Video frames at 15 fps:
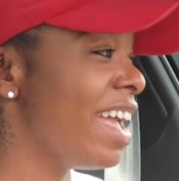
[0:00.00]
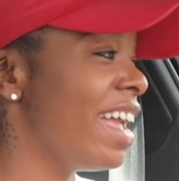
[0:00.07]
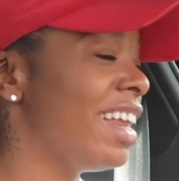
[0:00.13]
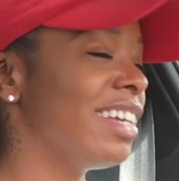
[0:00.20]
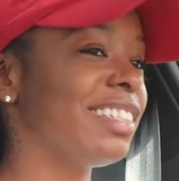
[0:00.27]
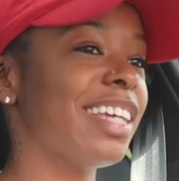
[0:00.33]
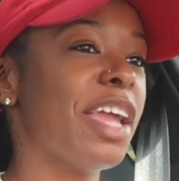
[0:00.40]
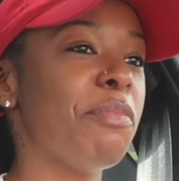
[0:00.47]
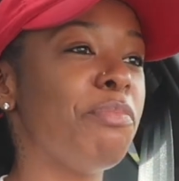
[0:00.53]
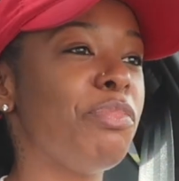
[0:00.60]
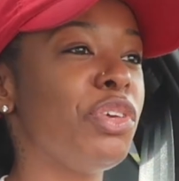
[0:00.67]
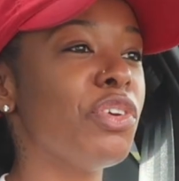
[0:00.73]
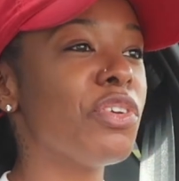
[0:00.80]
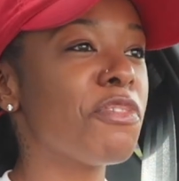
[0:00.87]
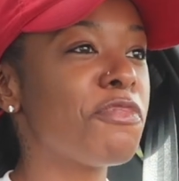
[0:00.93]
It is a
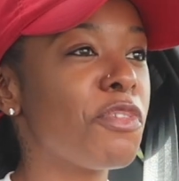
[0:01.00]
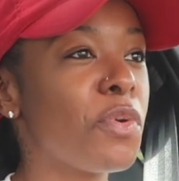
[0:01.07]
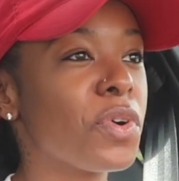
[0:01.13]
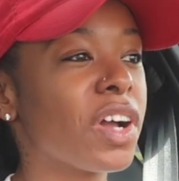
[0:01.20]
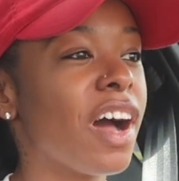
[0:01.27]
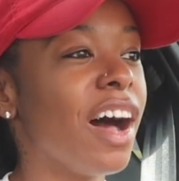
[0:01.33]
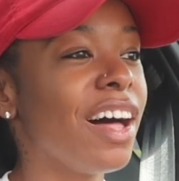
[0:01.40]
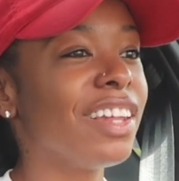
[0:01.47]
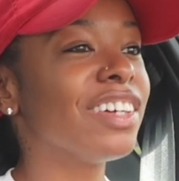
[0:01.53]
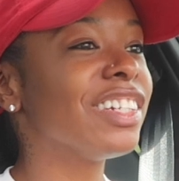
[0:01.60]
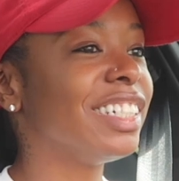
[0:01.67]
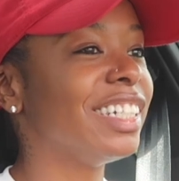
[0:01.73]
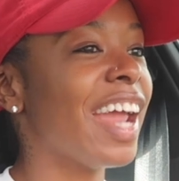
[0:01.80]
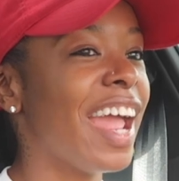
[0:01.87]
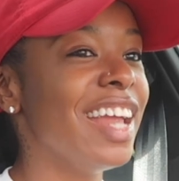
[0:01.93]
beautiful color
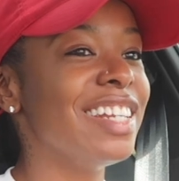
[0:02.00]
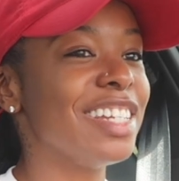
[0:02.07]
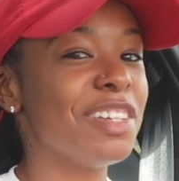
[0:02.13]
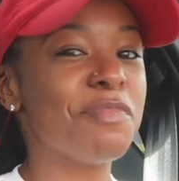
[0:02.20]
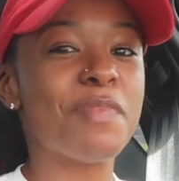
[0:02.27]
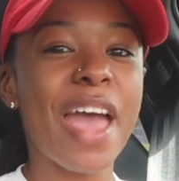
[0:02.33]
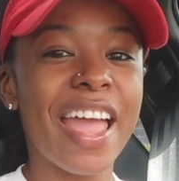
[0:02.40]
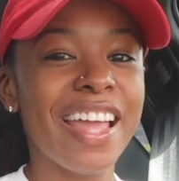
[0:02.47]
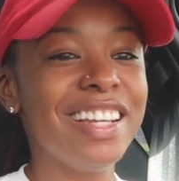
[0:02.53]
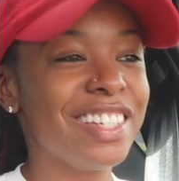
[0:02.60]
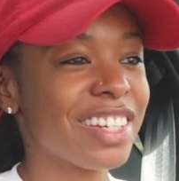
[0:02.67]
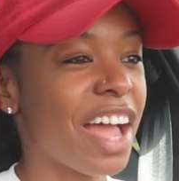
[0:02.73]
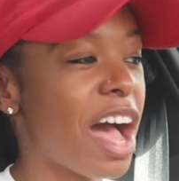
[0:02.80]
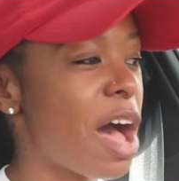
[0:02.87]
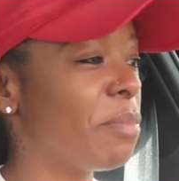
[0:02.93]
changing paint
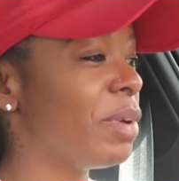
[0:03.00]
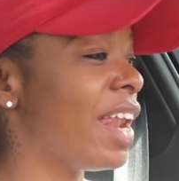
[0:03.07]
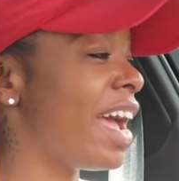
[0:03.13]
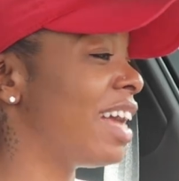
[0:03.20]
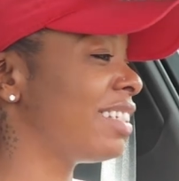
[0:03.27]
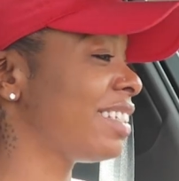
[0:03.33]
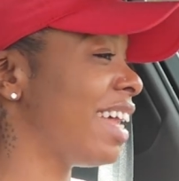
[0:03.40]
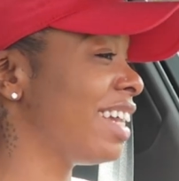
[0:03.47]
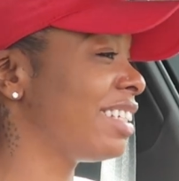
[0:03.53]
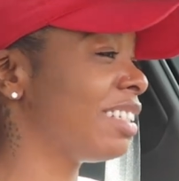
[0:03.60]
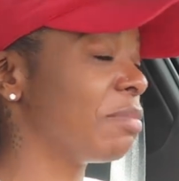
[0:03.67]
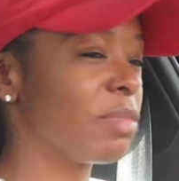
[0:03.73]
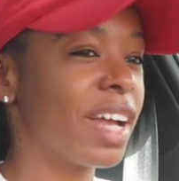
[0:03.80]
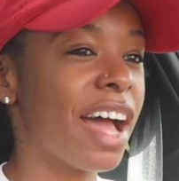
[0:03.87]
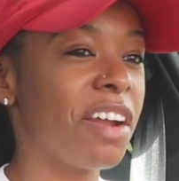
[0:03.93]
job. It has like
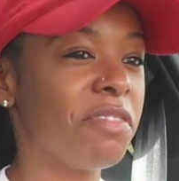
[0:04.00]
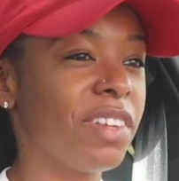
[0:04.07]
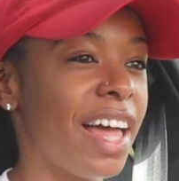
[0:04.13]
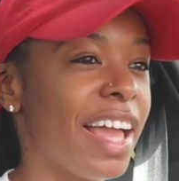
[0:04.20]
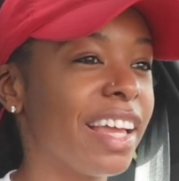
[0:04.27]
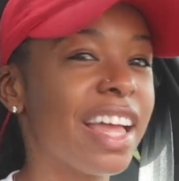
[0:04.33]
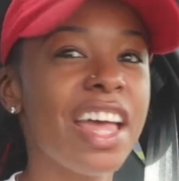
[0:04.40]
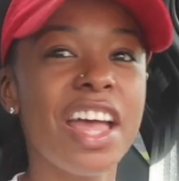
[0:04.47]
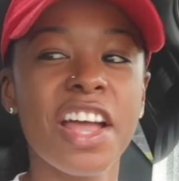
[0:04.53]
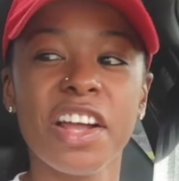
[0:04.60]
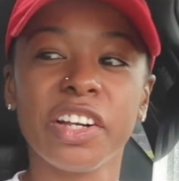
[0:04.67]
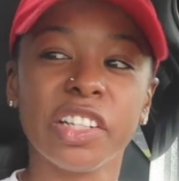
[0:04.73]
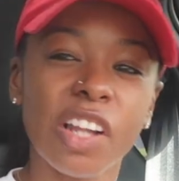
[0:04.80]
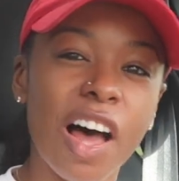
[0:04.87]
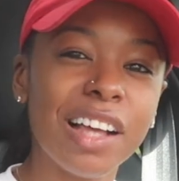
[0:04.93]
some kind of like
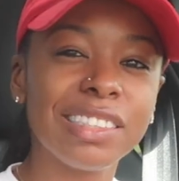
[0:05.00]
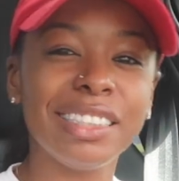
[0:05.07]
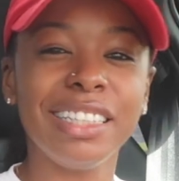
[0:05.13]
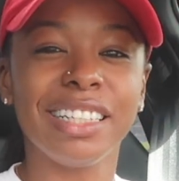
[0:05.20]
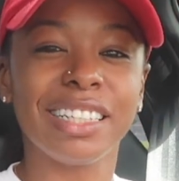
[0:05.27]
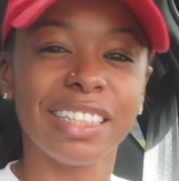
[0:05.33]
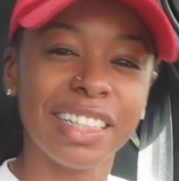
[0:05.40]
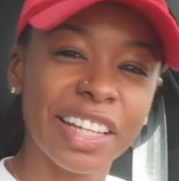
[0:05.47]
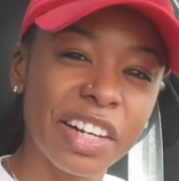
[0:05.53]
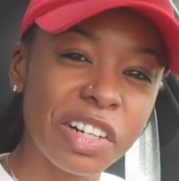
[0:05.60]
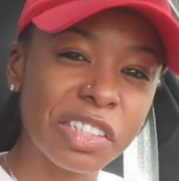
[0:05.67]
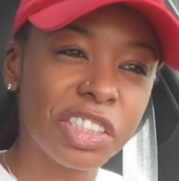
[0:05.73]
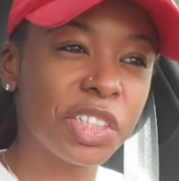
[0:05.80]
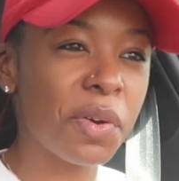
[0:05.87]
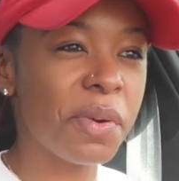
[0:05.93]
glossy
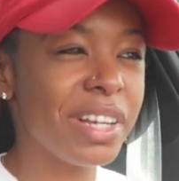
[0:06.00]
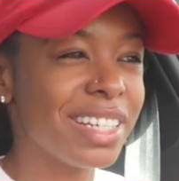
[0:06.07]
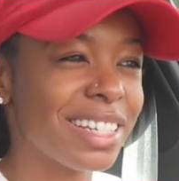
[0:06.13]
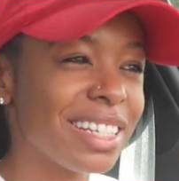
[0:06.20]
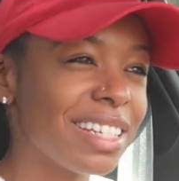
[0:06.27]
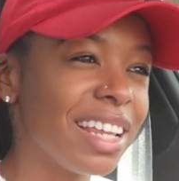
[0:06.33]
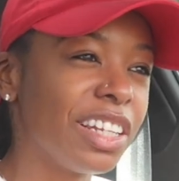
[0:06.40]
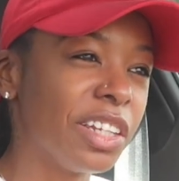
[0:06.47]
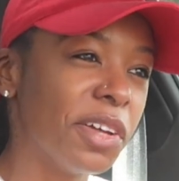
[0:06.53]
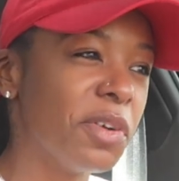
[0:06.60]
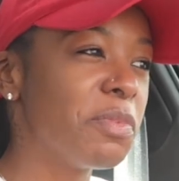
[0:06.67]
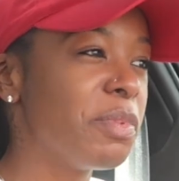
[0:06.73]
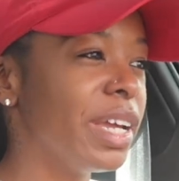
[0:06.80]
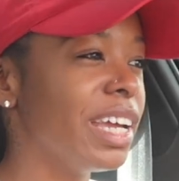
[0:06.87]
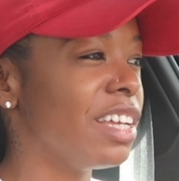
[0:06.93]
glitter to it, just a
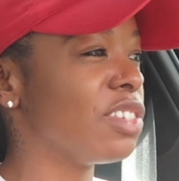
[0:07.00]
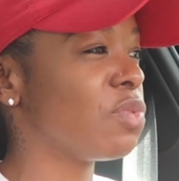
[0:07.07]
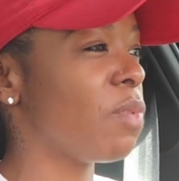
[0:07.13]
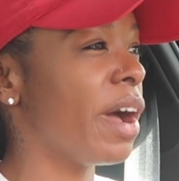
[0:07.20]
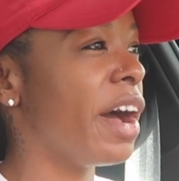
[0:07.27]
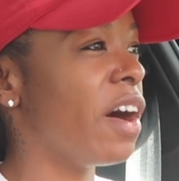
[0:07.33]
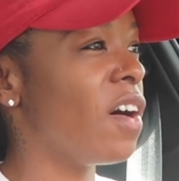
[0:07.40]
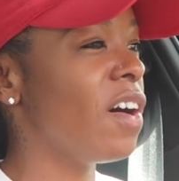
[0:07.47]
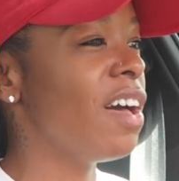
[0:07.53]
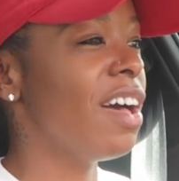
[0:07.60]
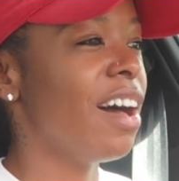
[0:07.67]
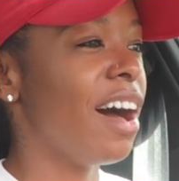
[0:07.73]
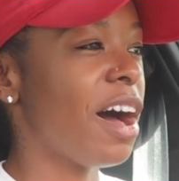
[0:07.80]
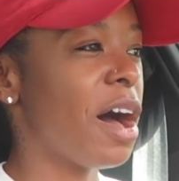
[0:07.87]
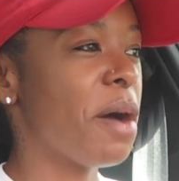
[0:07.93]
little bit as well,
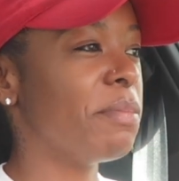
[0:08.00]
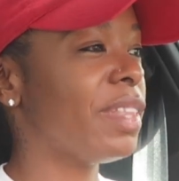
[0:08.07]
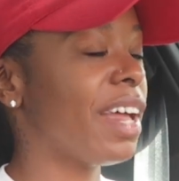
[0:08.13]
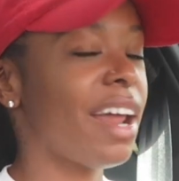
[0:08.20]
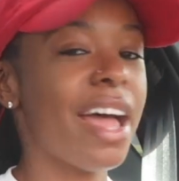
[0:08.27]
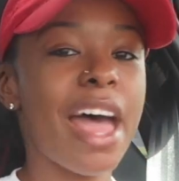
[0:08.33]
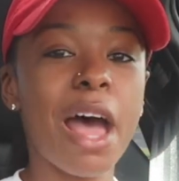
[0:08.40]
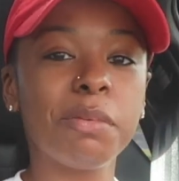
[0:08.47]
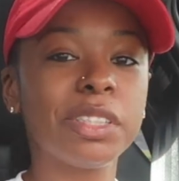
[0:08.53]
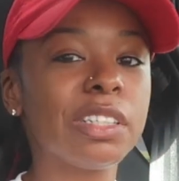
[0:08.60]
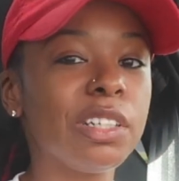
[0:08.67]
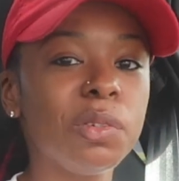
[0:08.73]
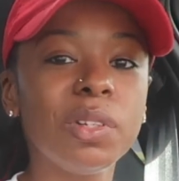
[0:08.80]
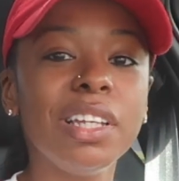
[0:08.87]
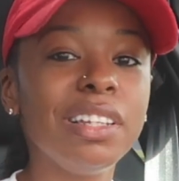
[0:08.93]
that I
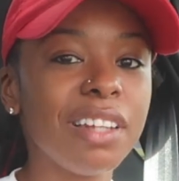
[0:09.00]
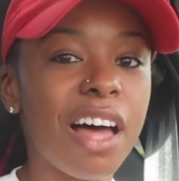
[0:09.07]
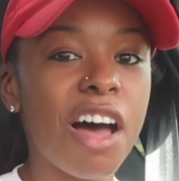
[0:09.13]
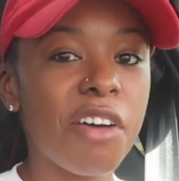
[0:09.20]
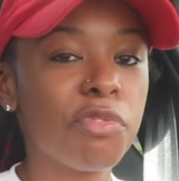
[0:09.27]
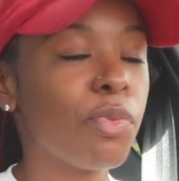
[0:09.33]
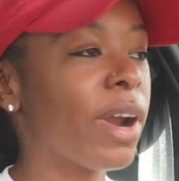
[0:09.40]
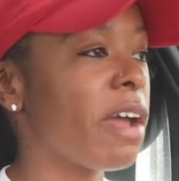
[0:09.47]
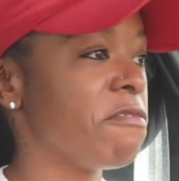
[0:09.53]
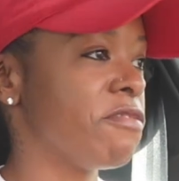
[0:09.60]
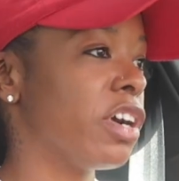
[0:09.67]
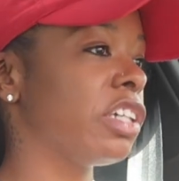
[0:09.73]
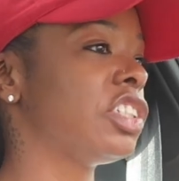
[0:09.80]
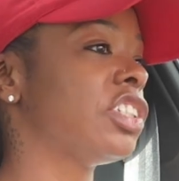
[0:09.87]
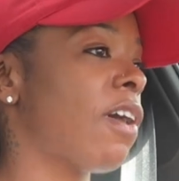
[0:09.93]
absolutely love. When I
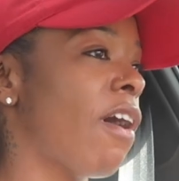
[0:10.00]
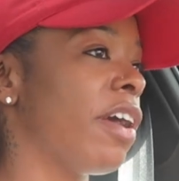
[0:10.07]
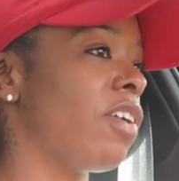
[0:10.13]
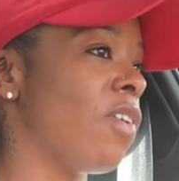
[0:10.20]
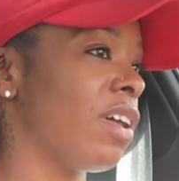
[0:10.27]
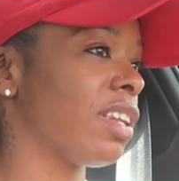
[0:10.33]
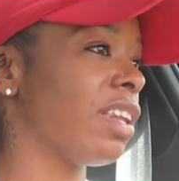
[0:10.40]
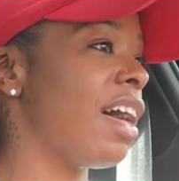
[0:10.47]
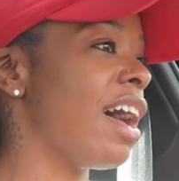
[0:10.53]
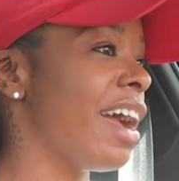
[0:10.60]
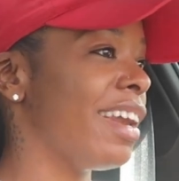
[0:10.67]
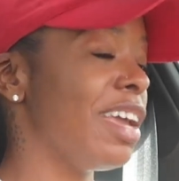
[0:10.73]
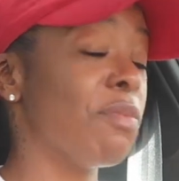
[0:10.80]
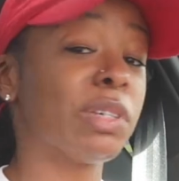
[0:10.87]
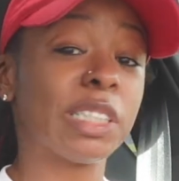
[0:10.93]
first saw it
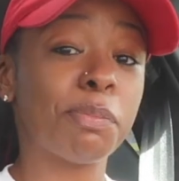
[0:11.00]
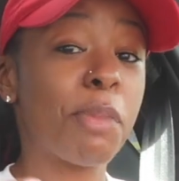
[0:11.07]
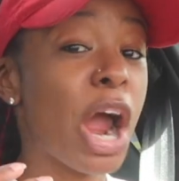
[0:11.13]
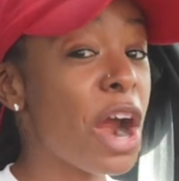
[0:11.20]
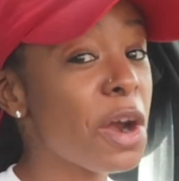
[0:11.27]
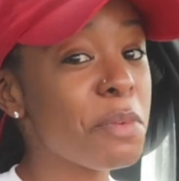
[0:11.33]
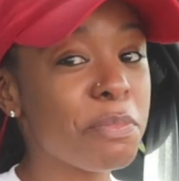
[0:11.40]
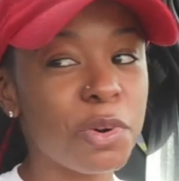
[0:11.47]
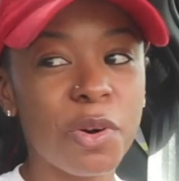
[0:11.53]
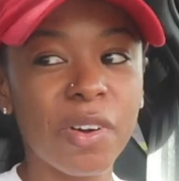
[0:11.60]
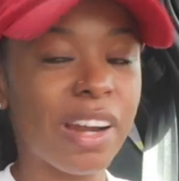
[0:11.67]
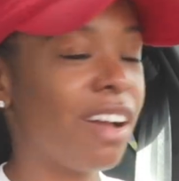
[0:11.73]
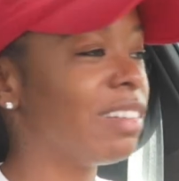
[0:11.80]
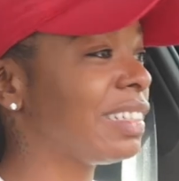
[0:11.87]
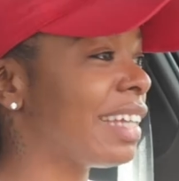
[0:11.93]
online, it was purple
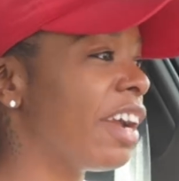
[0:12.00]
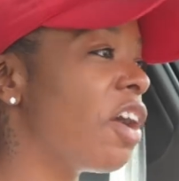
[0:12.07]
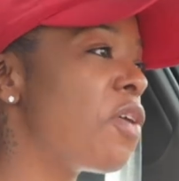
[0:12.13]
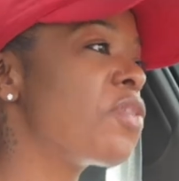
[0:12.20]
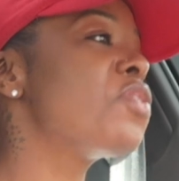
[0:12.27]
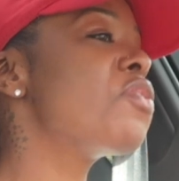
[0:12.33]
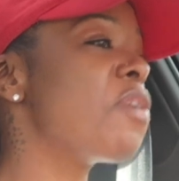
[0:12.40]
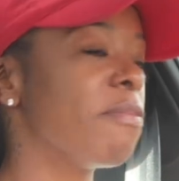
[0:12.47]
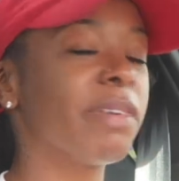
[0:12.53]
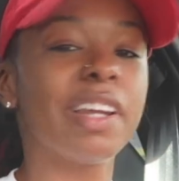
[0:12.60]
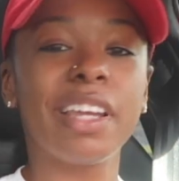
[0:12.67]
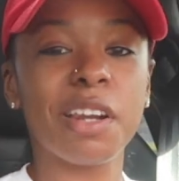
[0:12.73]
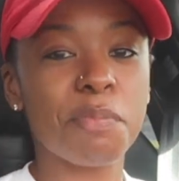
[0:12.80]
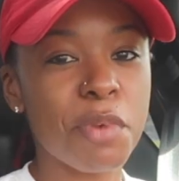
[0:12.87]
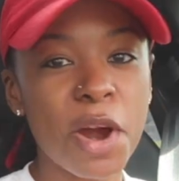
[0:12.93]
and I was like, oh cool, I'm
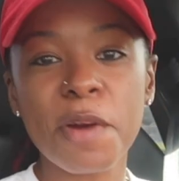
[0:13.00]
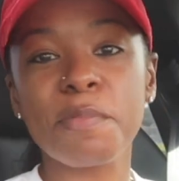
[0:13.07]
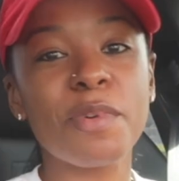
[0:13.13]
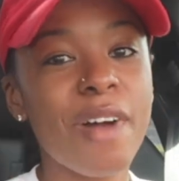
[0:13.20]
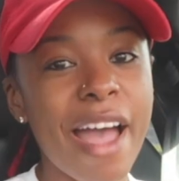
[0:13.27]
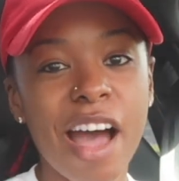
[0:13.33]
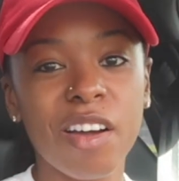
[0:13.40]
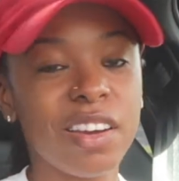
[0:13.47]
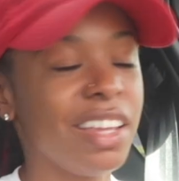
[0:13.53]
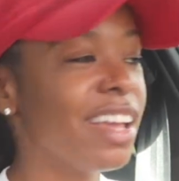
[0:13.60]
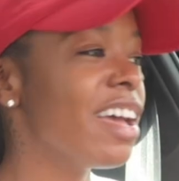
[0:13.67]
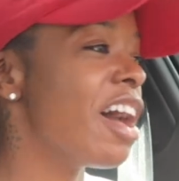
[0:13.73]
gonna get a purple Audi,